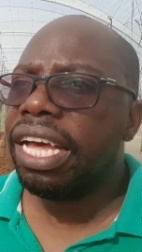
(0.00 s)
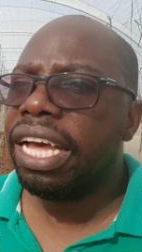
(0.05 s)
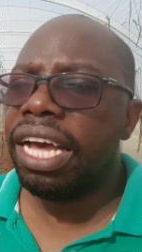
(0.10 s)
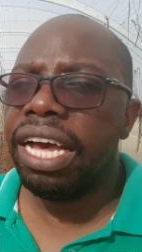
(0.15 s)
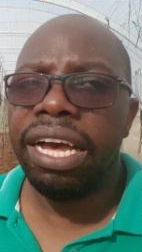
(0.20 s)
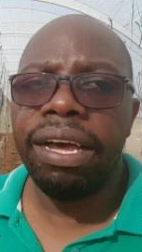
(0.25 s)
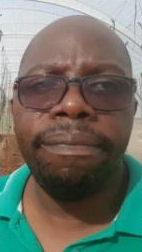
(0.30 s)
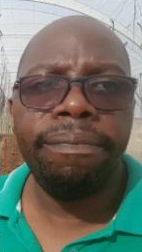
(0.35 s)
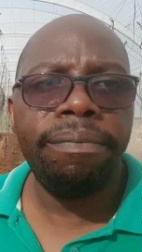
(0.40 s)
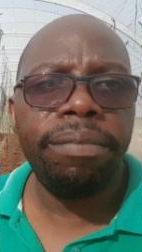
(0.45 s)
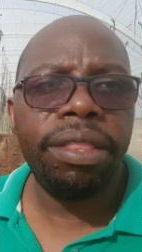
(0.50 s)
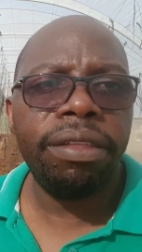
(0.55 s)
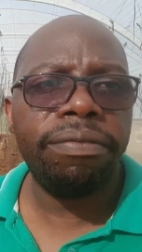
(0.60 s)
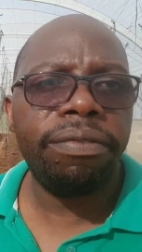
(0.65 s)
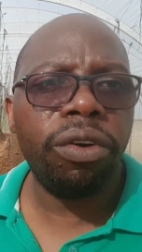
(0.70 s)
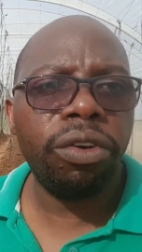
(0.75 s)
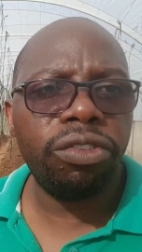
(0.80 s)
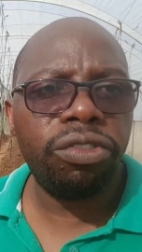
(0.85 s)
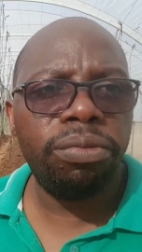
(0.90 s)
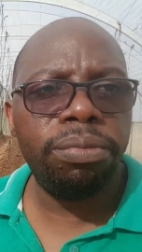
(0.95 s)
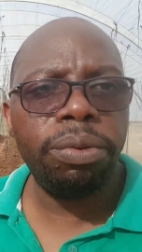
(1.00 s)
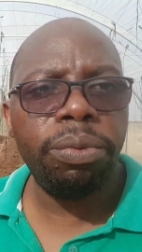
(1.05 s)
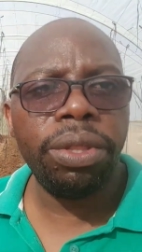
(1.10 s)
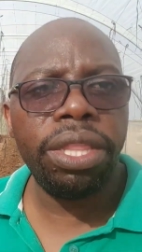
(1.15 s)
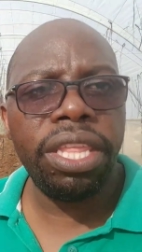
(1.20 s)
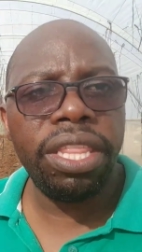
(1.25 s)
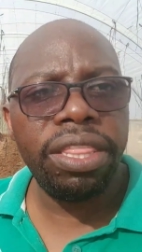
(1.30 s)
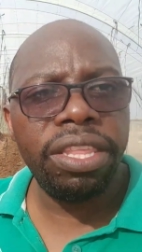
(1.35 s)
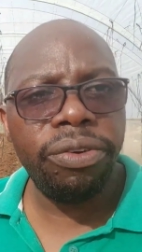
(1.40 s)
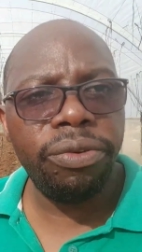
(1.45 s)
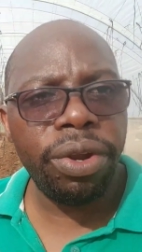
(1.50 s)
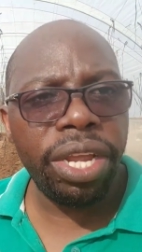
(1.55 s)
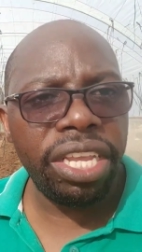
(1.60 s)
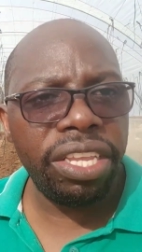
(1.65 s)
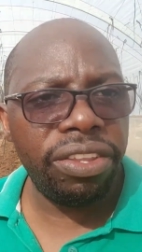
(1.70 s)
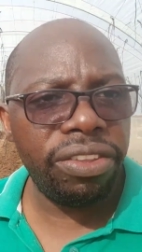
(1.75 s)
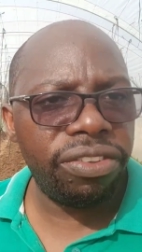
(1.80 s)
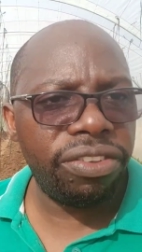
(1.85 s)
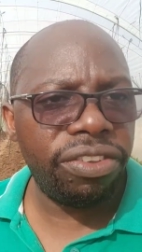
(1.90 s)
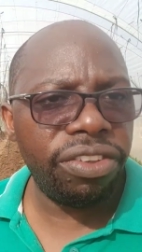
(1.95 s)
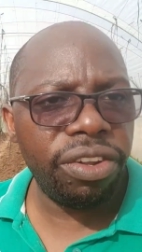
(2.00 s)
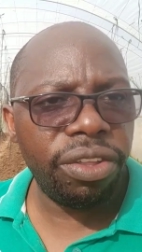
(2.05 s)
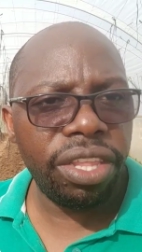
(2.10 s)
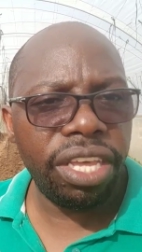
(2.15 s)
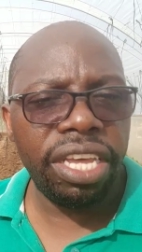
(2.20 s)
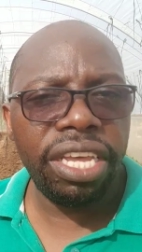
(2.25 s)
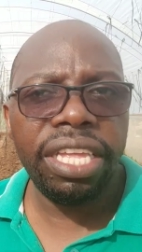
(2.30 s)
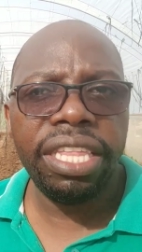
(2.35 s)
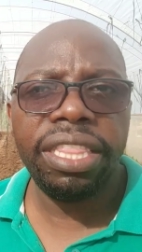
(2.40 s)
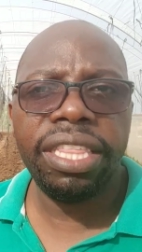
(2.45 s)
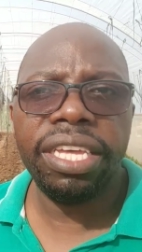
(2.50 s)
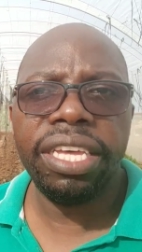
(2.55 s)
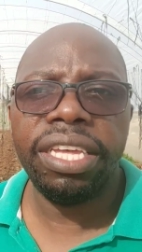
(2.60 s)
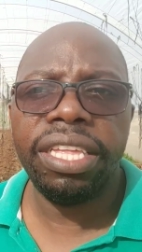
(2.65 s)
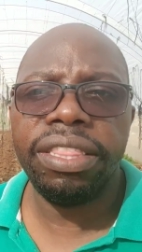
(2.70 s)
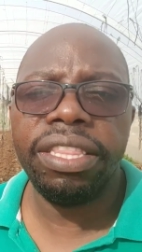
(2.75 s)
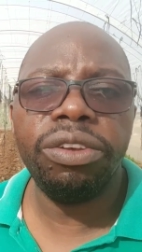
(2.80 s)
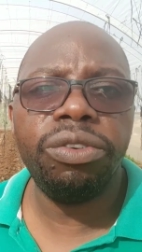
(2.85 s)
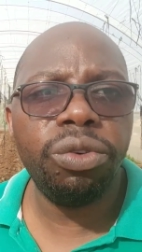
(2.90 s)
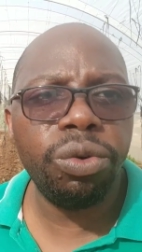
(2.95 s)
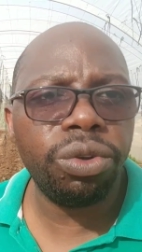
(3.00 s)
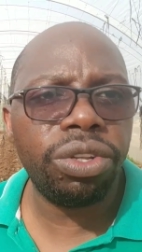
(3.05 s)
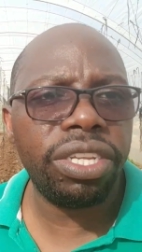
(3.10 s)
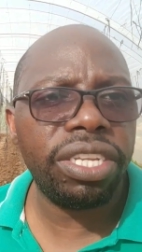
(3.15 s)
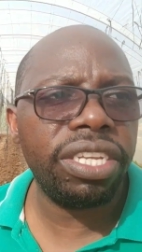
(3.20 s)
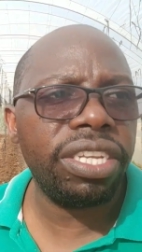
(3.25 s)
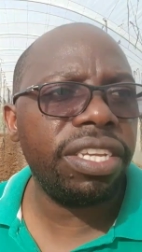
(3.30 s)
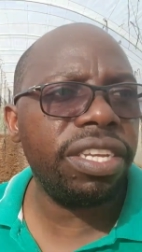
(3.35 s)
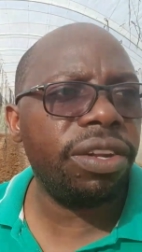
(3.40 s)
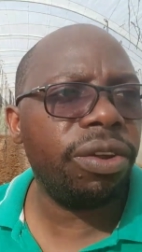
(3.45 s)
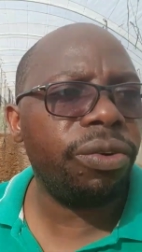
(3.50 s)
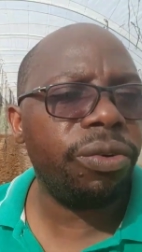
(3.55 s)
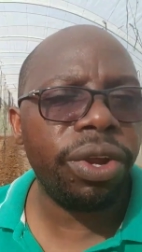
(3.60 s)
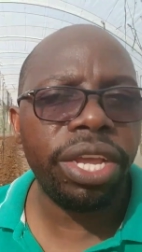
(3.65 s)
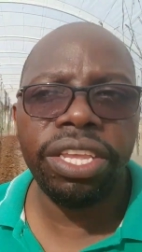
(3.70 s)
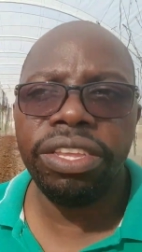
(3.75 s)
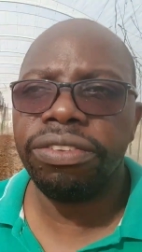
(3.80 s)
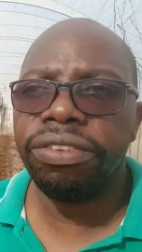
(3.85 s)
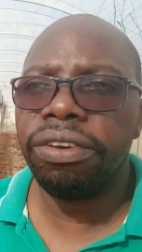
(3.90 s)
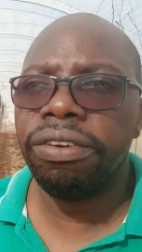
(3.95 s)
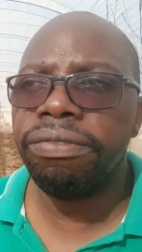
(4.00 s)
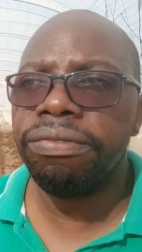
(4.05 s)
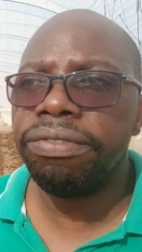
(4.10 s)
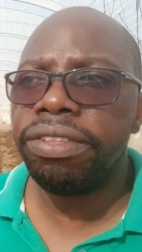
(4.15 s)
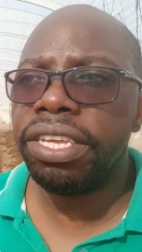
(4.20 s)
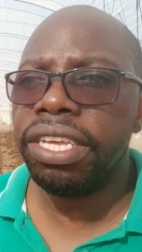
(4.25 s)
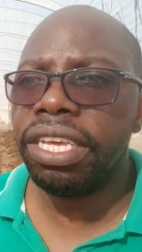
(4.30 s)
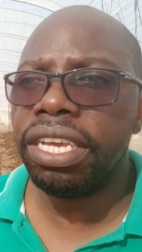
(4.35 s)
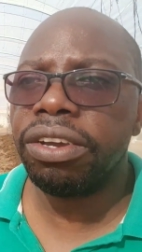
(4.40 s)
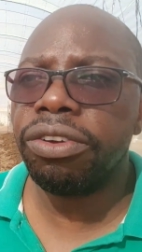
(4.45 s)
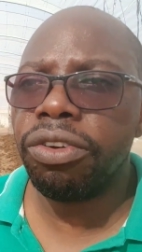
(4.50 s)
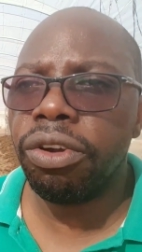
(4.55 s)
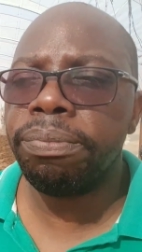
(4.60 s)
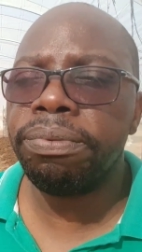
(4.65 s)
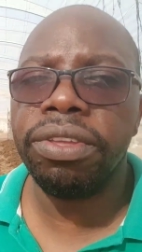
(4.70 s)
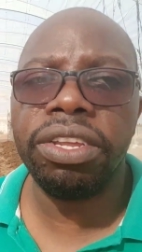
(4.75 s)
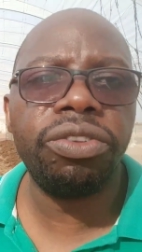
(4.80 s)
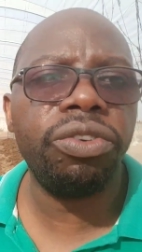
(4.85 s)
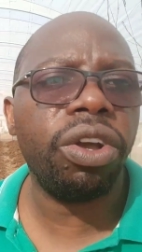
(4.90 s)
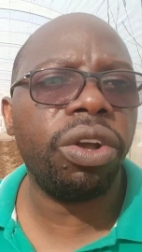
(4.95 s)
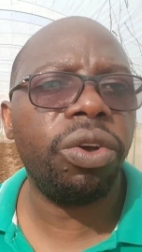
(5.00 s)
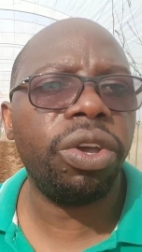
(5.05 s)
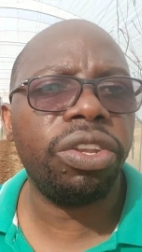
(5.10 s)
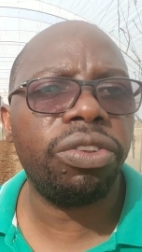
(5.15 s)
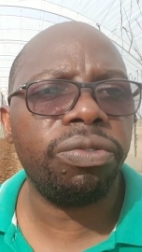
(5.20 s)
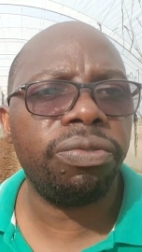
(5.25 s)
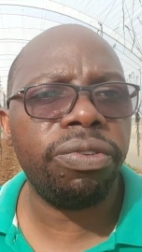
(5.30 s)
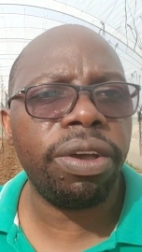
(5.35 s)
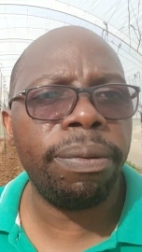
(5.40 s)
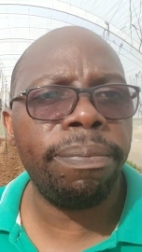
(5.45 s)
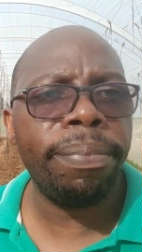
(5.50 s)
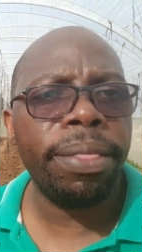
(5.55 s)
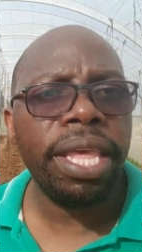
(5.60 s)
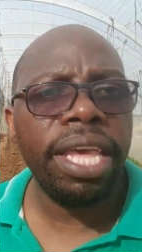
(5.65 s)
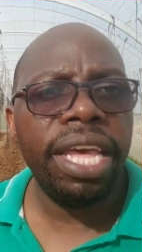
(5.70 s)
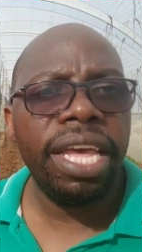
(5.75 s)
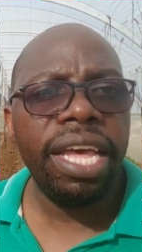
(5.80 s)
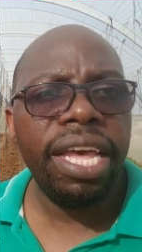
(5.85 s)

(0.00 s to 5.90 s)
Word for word: um, they've got to be within the range you know the, the the root you know range of the crops that you are going to farm.